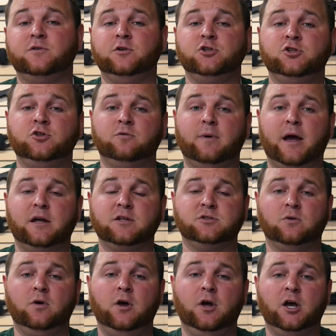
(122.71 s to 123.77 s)
for you to shoot them at.
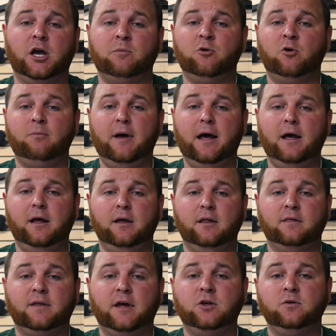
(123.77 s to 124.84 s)
So come on by.
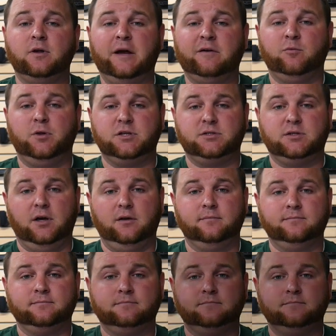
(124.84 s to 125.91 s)
Thank you and have a blessed day.